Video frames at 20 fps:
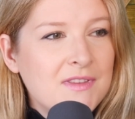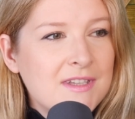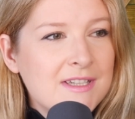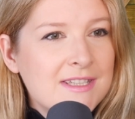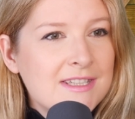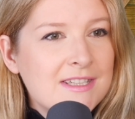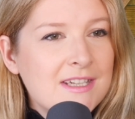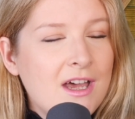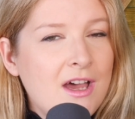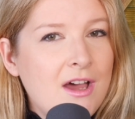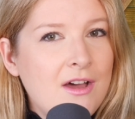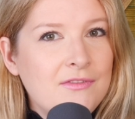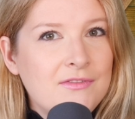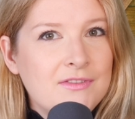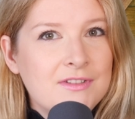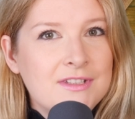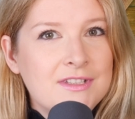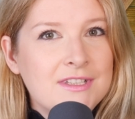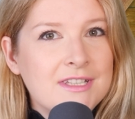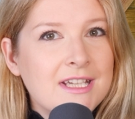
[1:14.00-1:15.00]
this
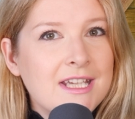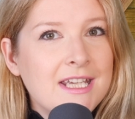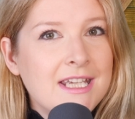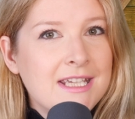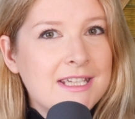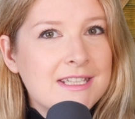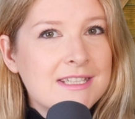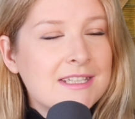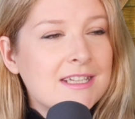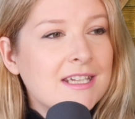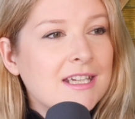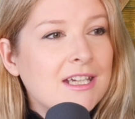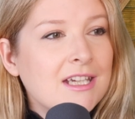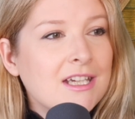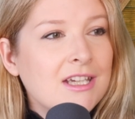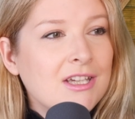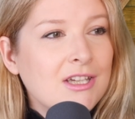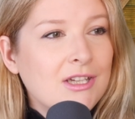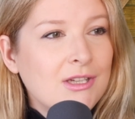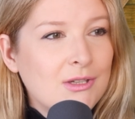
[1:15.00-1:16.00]
oven is
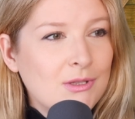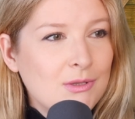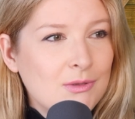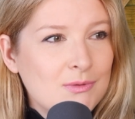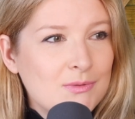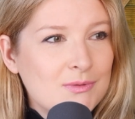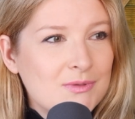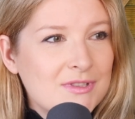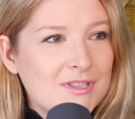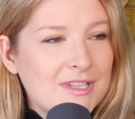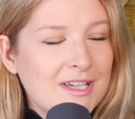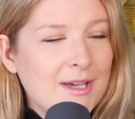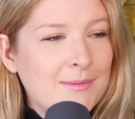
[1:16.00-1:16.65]
huge.